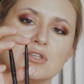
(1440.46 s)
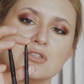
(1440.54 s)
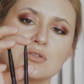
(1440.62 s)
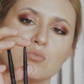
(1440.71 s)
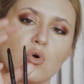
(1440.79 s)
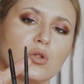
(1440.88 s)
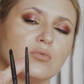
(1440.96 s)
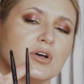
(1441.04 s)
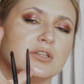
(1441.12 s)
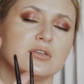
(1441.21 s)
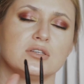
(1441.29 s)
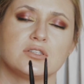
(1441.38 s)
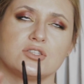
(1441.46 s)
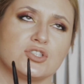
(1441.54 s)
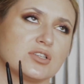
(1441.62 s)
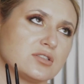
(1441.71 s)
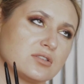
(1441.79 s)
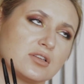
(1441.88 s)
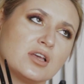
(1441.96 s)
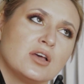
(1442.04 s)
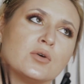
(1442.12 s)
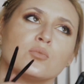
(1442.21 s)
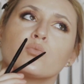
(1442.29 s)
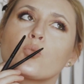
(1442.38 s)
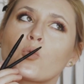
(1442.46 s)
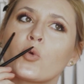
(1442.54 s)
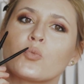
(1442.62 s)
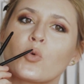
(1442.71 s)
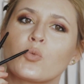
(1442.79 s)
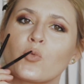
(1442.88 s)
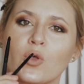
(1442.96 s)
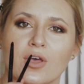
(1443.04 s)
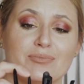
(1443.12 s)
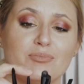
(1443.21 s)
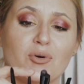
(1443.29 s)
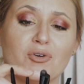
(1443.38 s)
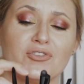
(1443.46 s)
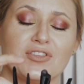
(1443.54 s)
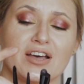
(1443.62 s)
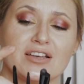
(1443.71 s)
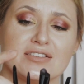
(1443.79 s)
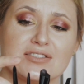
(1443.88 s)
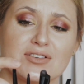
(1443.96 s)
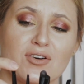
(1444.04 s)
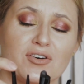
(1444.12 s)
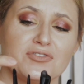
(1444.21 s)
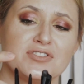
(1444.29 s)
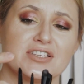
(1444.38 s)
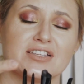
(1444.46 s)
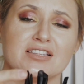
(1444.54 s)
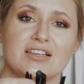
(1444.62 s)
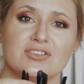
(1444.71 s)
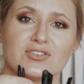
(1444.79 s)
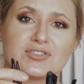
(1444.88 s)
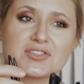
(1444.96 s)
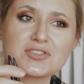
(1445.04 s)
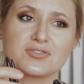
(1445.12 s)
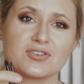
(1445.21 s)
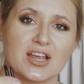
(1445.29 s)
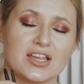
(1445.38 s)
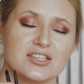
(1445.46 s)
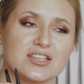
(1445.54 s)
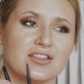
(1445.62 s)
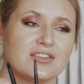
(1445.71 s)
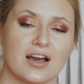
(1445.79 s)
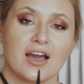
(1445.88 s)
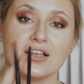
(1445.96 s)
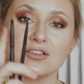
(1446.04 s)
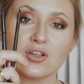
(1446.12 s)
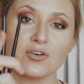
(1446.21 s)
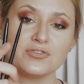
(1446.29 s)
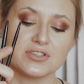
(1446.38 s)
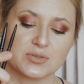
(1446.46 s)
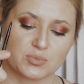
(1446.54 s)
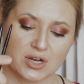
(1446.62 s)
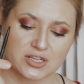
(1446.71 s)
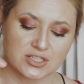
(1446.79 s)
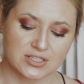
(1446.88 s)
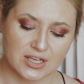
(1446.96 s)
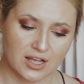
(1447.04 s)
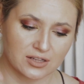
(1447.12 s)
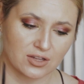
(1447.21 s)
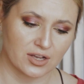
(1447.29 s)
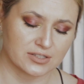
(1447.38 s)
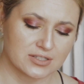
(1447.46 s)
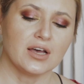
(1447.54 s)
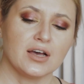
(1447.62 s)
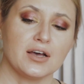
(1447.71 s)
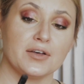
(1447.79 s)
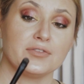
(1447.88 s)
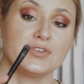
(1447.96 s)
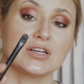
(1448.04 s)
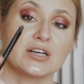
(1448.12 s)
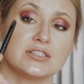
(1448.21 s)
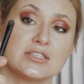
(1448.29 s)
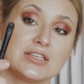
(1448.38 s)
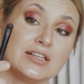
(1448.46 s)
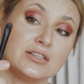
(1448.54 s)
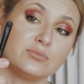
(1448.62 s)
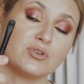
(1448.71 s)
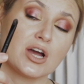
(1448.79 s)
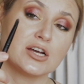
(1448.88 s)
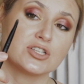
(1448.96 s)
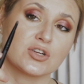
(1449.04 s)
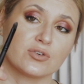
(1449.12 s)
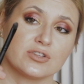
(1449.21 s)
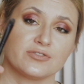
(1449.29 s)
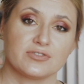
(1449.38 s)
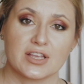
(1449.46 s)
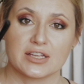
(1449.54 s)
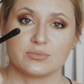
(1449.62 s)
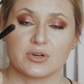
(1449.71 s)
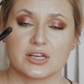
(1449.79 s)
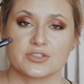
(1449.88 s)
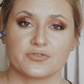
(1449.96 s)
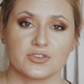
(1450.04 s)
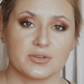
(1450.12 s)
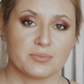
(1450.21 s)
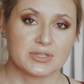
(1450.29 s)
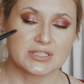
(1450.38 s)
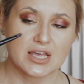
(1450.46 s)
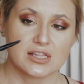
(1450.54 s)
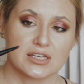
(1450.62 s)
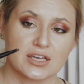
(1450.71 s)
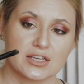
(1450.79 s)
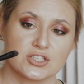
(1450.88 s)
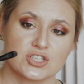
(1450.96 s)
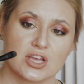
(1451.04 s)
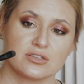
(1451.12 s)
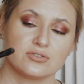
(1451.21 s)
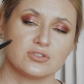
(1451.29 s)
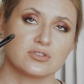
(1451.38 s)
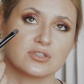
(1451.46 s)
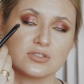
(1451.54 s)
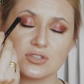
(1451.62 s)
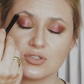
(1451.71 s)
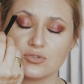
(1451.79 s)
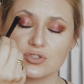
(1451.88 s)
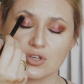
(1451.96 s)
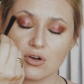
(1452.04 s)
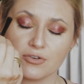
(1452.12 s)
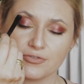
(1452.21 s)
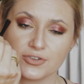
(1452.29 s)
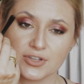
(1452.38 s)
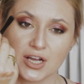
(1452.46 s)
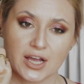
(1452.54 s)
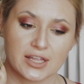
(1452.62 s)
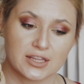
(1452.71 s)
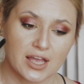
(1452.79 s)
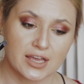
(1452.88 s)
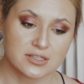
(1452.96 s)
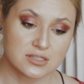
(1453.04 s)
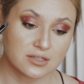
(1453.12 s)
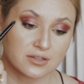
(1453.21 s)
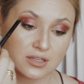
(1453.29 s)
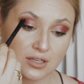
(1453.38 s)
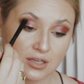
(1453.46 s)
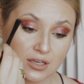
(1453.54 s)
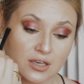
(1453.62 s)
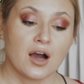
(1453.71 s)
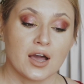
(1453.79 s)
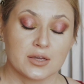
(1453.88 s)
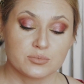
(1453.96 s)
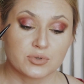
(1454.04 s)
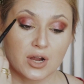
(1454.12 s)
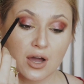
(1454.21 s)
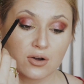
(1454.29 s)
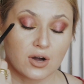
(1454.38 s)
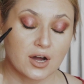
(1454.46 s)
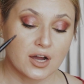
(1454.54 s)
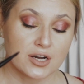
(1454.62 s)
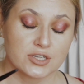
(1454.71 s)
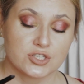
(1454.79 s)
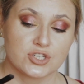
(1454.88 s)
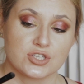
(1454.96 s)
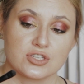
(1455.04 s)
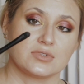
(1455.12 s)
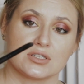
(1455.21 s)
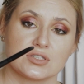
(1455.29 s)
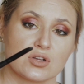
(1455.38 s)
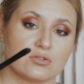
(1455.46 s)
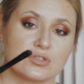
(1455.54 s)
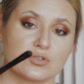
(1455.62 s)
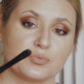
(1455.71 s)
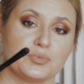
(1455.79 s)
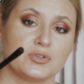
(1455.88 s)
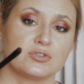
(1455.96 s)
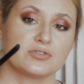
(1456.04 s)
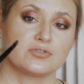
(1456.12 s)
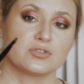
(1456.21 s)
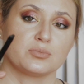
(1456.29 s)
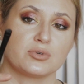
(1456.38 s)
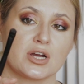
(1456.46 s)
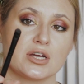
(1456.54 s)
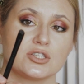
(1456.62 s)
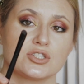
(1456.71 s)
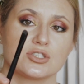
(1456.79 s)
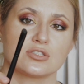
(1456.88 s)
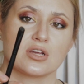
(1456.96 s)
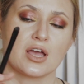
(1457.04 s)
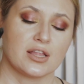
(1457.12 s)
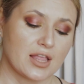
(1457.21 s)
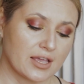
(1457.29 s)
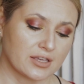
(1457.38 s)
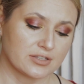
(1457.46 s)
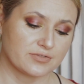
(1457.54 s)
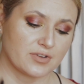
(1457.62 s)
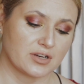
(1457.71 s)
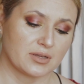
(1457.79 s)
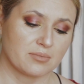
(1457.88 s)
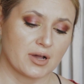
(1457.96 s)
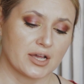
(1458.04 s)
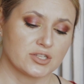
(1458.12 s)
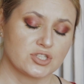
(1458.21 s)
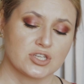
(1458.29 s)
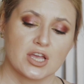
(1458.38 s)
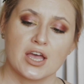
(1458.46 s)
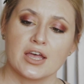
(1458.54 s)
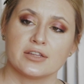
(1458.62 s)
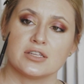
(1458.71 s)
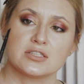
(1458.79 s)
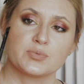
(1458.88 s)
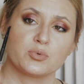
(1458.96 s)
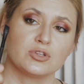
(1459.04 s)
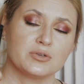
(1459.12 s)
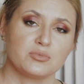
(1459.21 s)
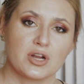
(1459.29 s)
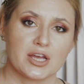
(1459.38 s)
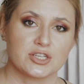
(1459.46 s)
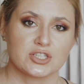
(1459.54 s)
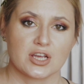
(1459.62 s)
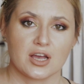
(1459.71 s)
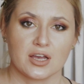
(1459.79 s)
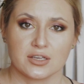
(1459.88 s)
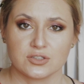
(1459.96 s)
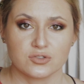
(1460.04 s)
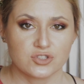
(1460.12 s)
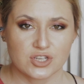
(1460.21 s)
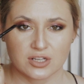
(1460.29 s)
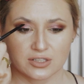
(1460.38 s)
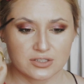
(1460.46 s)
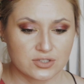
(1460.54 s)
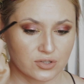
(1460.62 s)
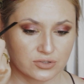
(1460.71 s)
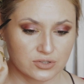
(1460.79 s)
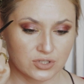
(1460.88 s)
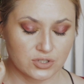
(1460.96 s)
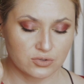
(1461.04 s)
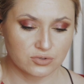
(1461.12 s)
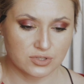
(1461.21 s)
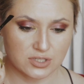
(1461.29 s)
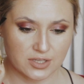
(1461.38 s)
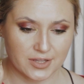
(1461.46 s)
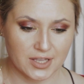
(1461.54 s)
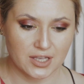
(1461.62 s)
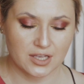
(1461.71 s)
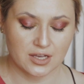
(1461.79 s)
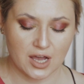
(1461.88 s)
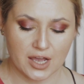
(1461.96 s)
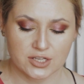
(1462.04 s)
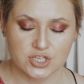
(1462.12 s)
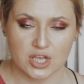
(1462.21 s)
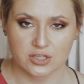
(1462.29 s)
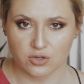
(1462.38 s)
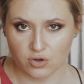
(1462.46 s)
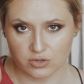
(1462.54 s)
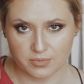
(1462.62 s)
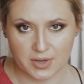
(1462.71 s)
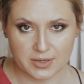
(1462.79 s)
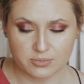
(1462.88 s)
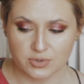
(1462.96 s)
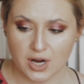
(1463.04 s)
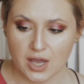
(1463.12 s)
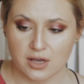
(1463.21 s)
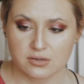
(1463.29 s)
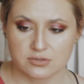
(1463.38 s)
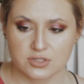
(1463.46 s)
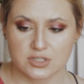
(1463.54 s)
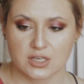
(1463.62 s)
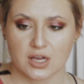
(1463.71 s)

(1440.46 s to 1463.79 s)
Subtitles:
The small one is just both are soft, they're not scratchy. I love these brushes a lot. The concealer brush or the flat brush for the metallic eyeshadow you can use, or for the highlight, the eyebrow arch, that's also a beautiful brush. I like it very much. The spooler brush, I usually don't use the eyeshadow on my brows.